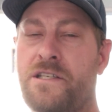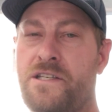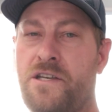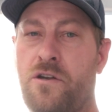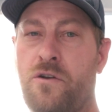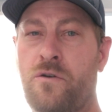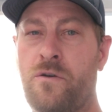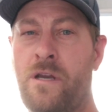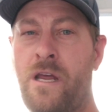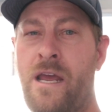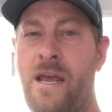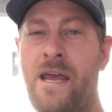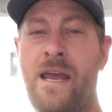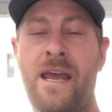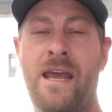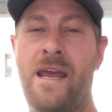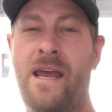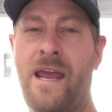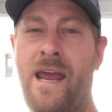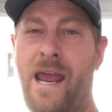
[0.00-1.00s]
tune.
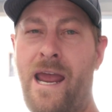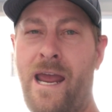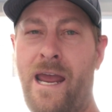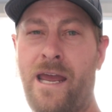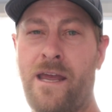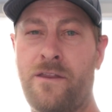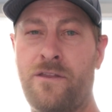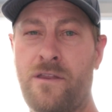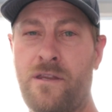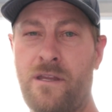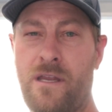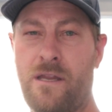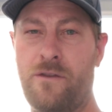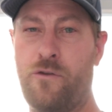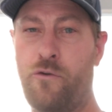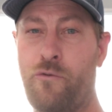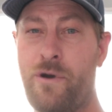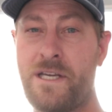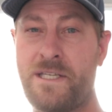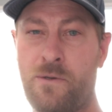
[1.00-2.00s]
And
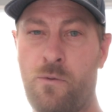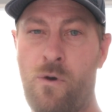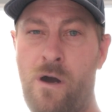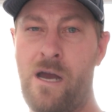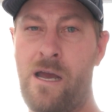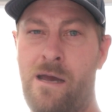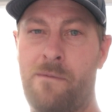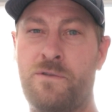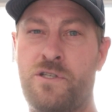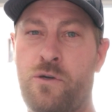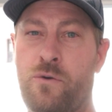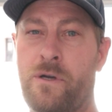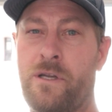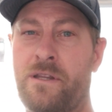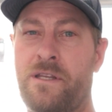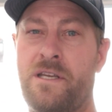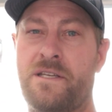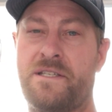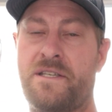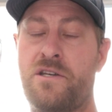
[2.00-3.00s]
the reason why I'm doing
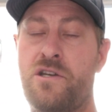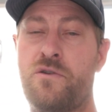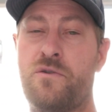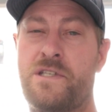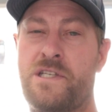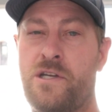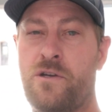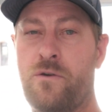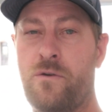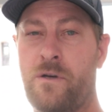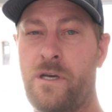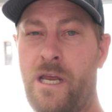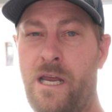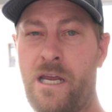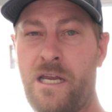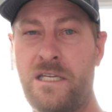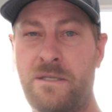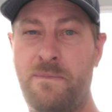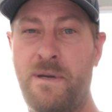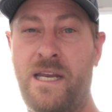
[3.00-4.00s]
this new tune
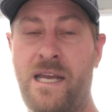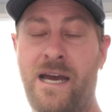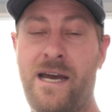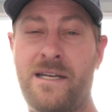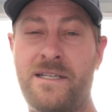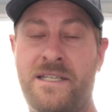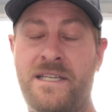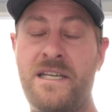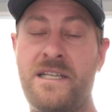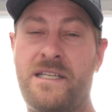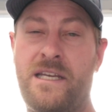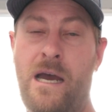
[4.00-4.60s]
is because he's